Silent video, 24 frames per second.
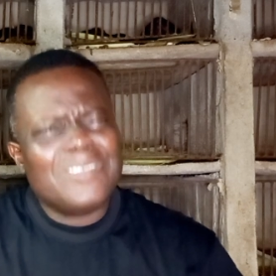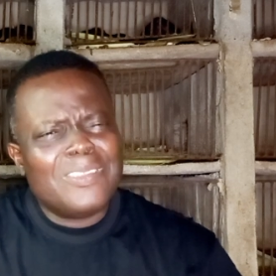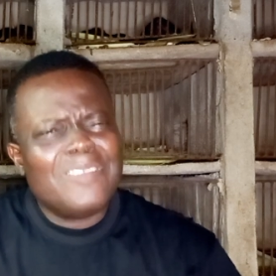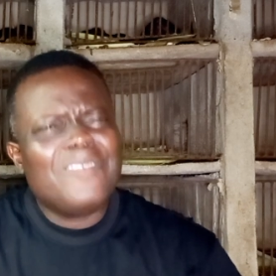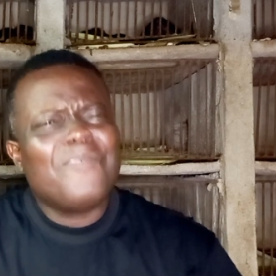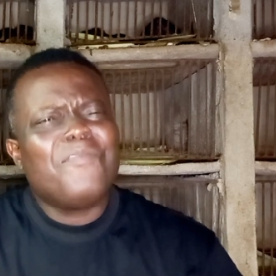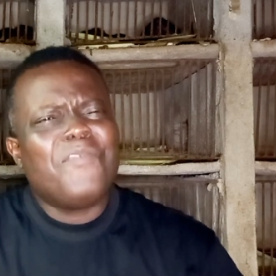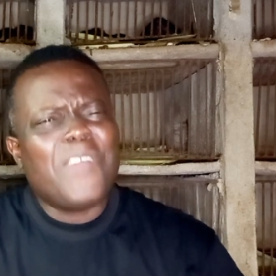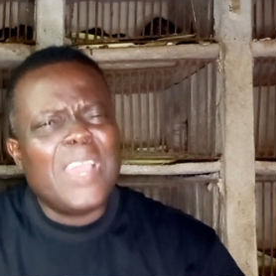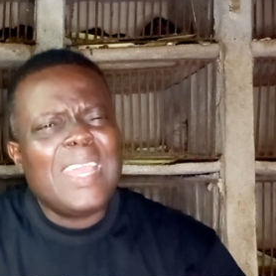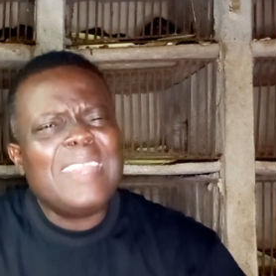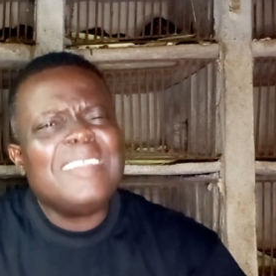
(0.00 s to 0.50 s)

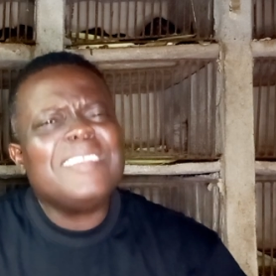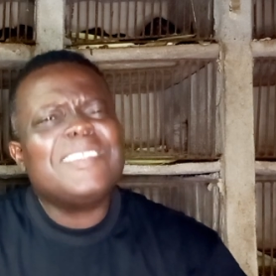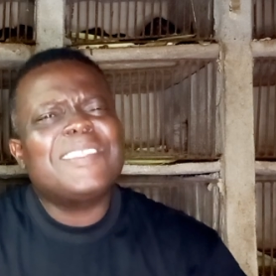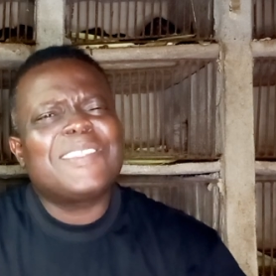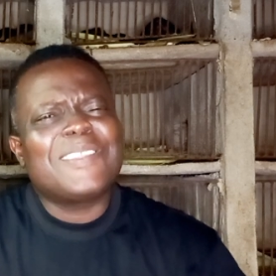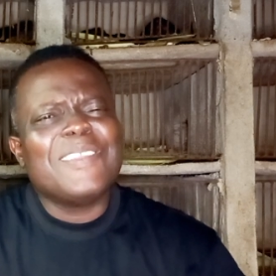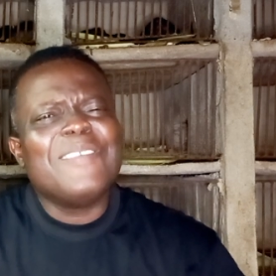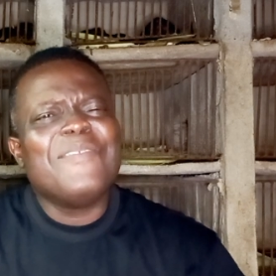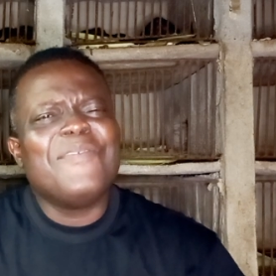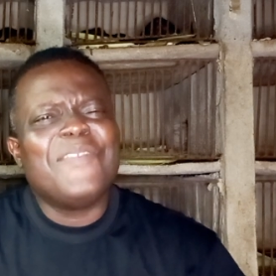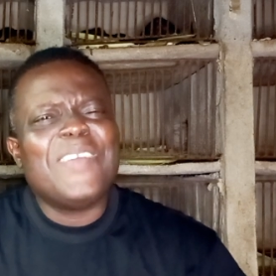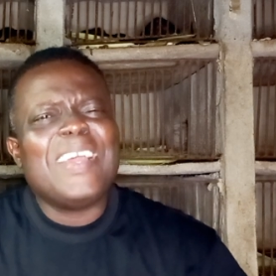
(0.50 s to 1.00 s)
very
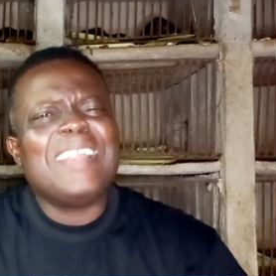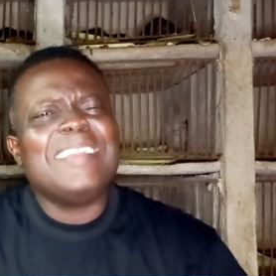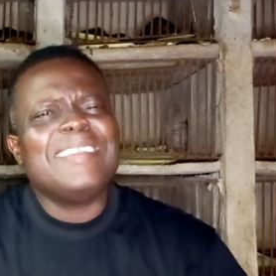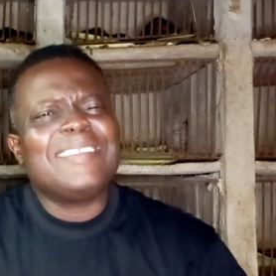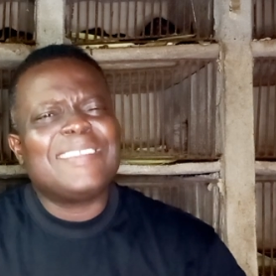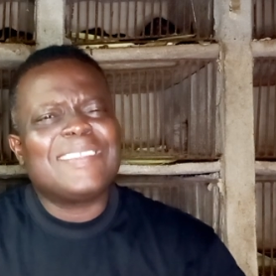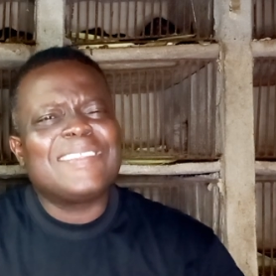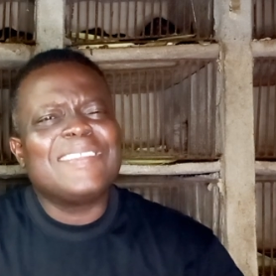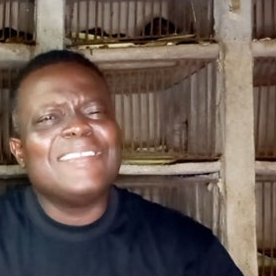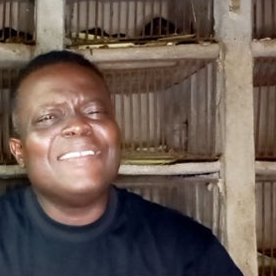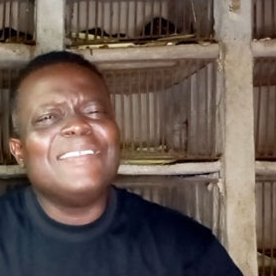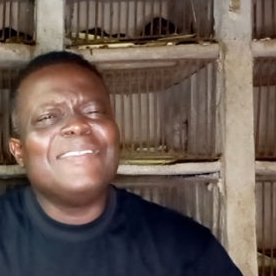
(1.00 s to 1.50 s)
soon, very
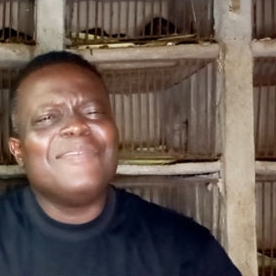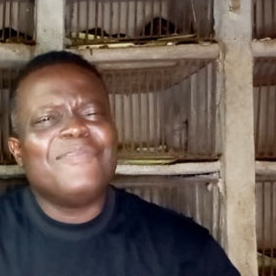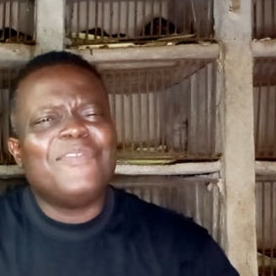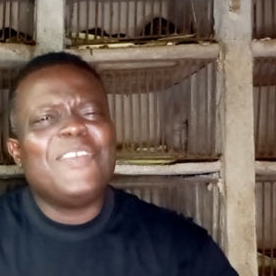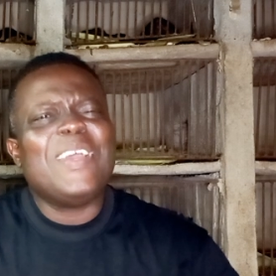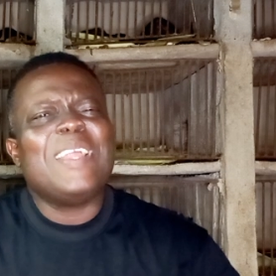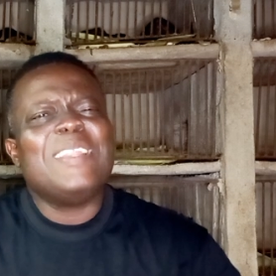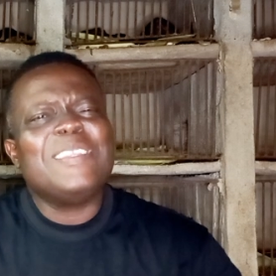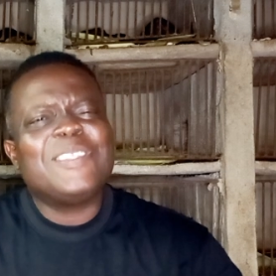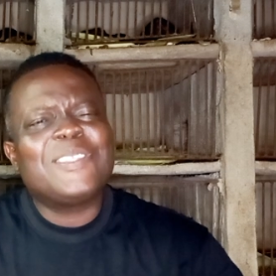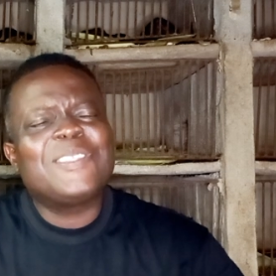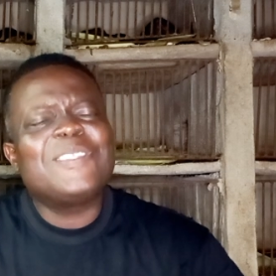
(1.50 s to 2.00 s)
soon,
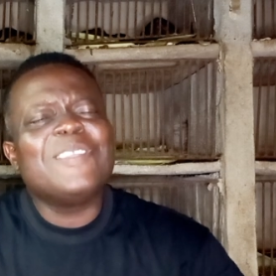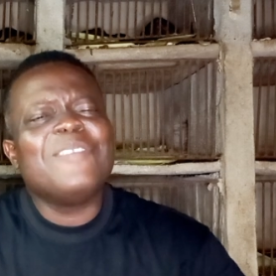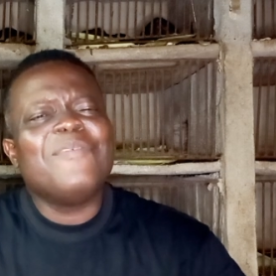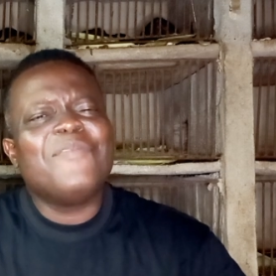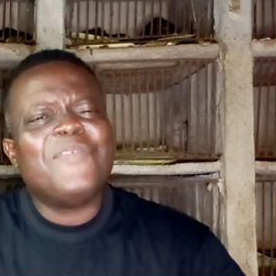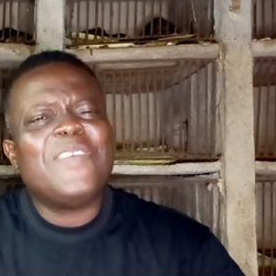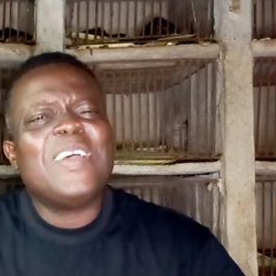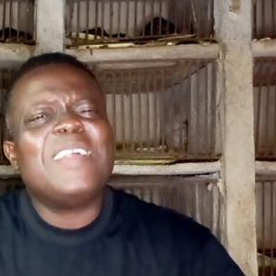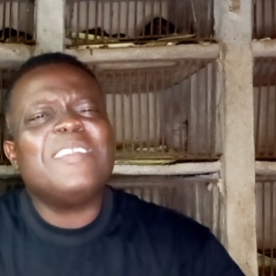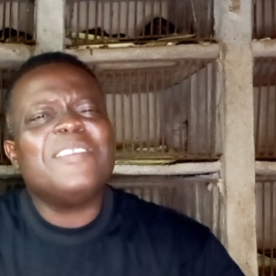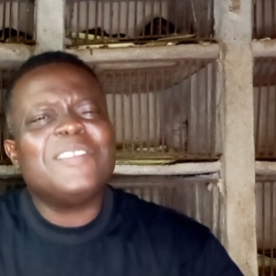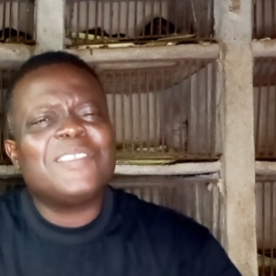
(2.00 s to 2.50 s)
very soon,
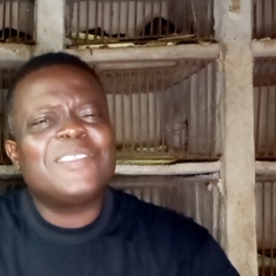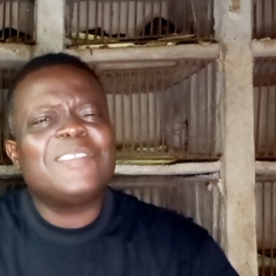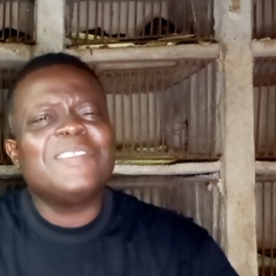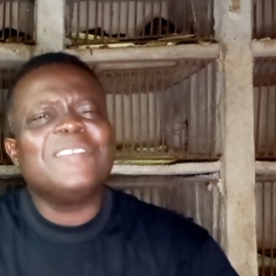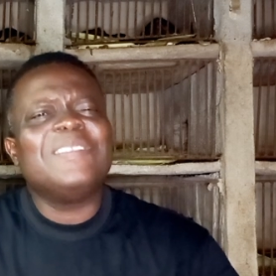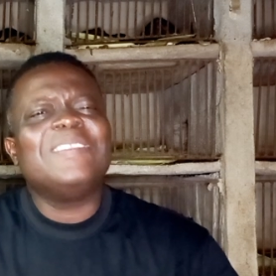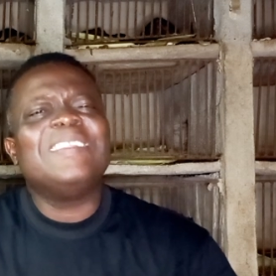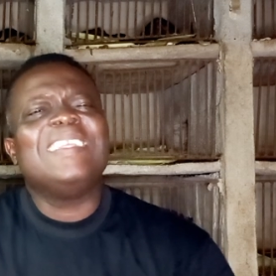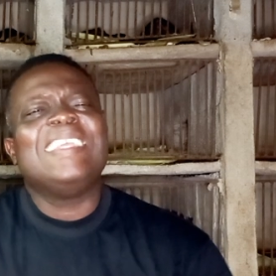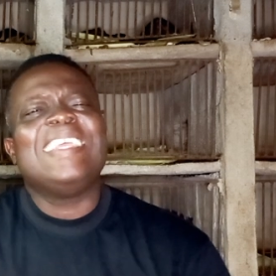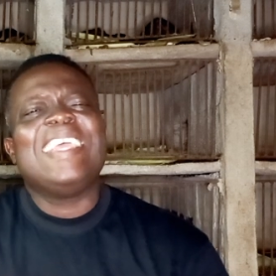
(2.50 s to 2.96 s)
very soon.